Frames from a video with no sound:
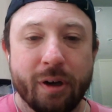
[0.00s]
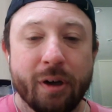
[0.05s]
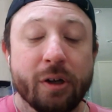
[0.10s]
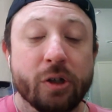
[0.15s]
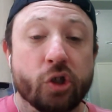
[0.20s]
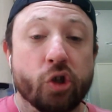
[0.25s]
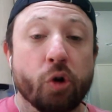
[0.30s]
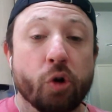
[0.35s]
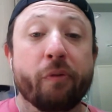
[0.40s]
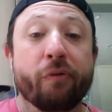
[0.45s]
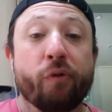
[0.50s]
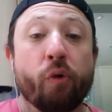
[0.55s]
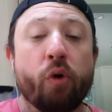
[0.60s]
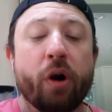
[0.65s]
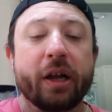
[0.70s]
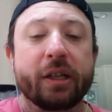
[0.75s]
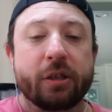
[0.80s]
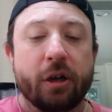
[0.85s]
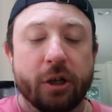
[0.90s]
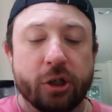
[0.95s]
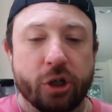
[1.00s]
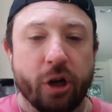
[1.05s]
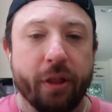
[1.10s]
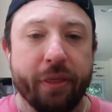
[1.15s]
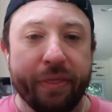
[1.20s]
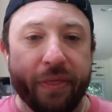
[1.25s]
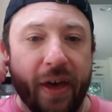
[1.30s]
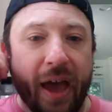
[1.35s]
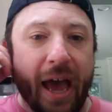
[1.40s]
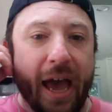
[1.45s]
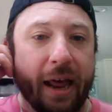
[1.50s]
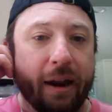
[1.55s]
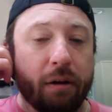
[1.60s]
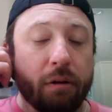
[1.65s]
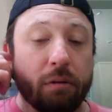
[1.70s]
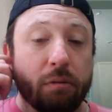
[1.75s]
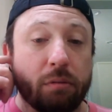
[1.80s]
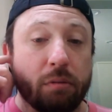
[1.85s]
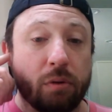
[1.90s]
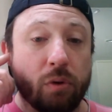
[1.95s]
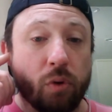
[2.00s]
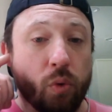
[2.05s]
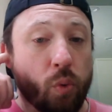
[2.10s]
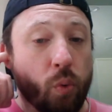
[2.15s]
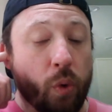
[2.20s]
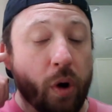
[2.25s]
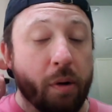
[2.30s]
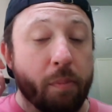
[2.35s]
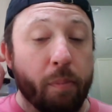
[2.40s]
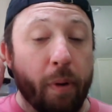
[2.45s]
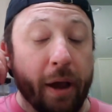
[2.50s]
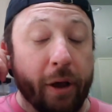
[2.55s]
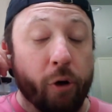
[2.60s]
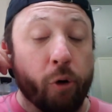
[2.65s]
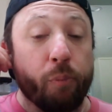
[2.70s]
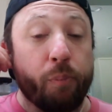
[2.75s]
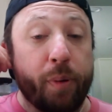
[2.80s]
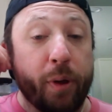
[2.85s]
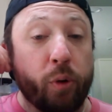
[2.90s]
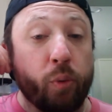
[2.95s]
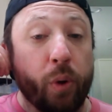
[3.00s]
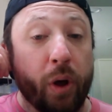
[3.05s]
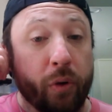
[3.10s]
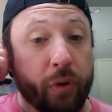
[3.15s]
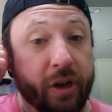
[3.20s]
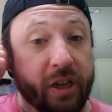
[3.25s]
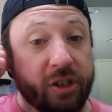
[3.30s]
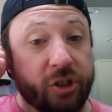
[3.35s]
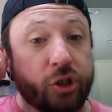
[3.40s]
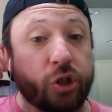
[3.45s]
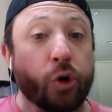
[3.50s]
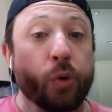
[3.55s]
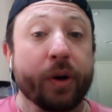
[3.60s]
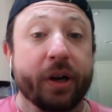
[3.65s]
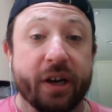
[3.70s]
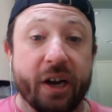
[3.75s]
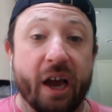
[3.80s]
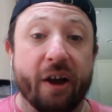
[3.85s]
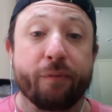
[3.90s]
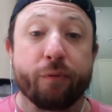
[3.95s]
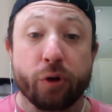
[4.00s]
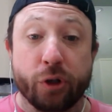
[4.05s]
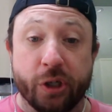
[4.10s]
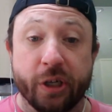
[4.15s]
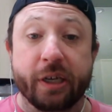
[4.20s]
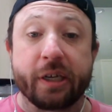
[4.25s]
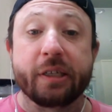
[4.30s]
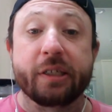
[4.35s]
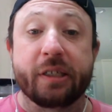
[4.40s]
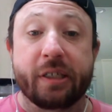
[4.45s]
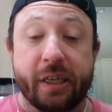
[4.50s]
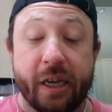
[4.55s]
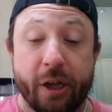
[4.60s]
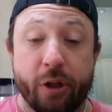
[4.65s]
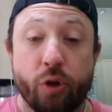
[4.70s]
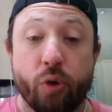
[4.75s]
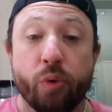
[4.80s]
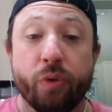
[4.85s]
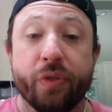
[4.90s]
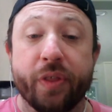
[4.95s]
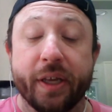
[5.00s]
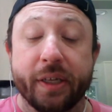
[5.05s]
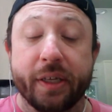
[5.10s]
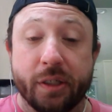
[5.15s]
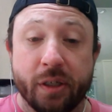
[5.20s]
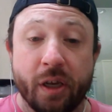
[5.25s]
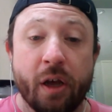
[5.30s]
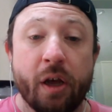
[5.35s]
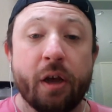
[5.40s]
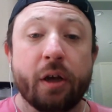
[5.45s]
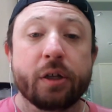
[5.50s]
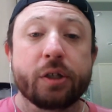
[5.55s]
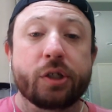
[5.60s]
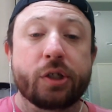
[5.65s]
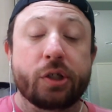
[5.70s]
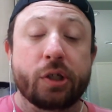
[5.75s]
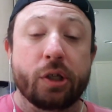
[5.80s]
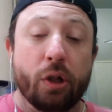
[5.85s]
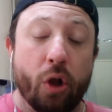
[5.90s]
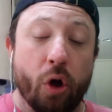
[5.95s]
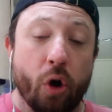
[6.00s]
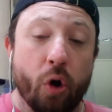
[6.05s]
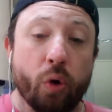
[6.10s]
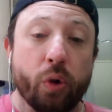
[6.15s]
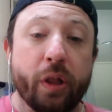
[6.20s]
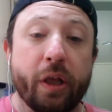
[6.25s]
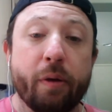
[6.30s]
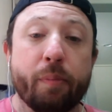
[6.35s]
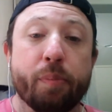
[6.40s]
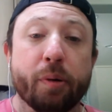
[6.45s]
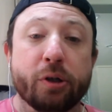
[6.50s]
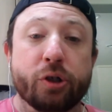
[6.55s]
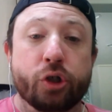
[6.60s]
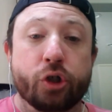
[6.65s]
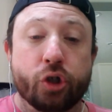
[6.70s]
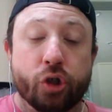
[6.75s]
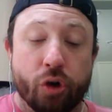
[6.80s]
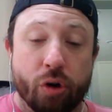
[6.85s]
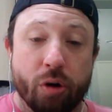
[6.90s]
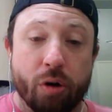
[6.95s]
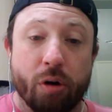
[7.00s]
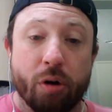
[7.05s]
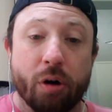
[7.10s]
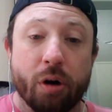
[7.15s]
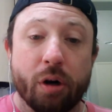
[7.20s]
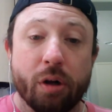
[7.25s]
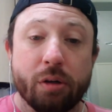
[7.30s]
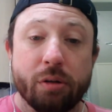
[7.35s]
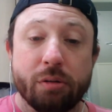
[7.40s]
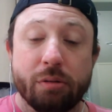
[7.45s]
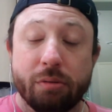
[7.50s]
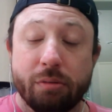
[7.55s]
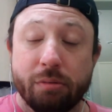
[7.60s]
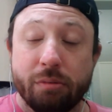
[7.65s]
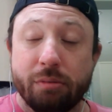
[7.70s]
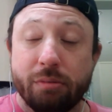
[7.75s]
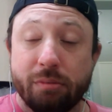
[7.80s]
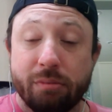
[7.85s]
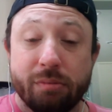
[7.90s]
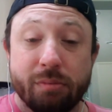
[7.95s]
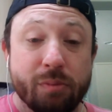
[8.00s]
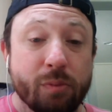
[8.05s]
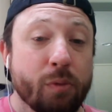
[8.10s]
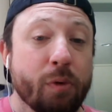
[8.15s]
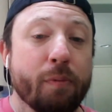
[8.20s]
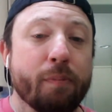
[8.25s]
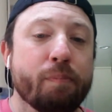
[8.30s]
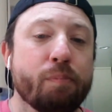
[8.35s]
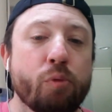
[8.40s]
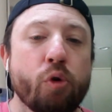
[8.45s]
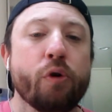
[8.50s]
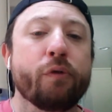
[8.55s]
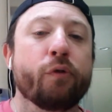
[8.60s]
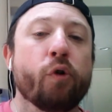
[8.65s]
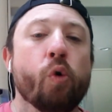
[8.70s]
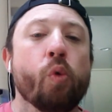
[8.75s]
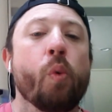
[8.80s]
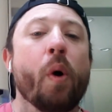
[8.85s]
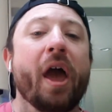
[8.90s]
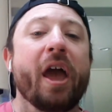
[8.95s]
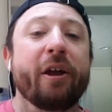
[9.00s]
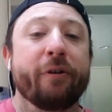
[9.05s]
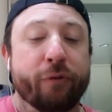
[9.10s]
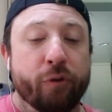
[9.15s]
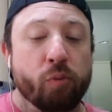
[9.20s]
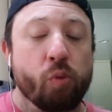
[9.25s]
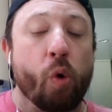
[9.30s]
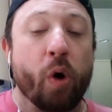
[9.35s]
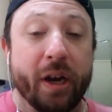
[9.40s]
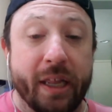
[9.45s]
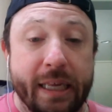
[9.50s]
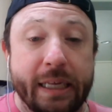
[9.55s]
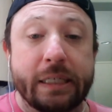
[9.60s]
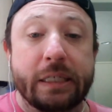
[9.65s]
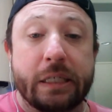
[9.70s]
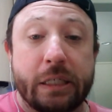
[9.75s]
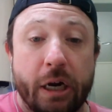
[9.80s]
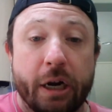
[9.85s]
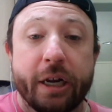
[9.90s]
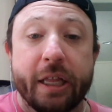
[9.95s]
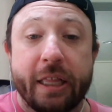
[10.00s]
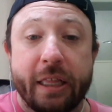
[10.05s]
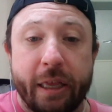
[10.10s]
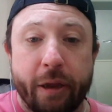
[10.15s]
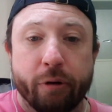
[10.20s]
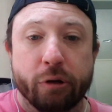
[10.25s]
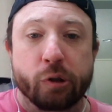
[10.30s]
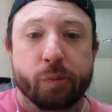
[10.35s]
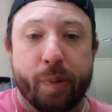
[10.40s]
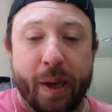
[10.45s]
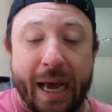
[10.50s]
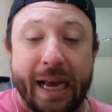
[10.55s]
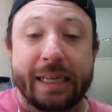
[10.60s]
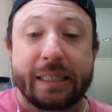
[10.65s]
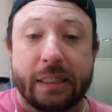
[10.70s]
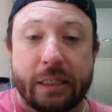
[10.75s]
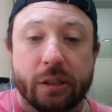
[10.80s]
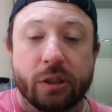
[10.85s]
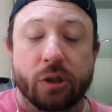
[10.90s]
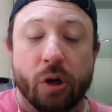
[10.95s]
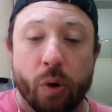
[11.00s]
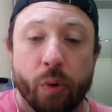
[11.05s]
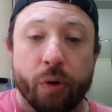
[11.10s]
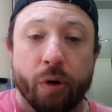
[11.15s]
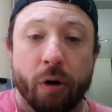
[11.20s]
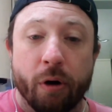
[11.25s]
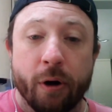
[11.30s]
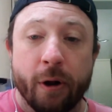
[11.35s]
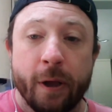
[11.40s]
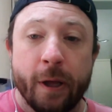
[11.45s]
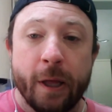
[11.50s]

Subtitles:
So before I touch on that, what Michael Bidwill can do in an effort to continue this slowly but sure move away from what he's done in years past as owner,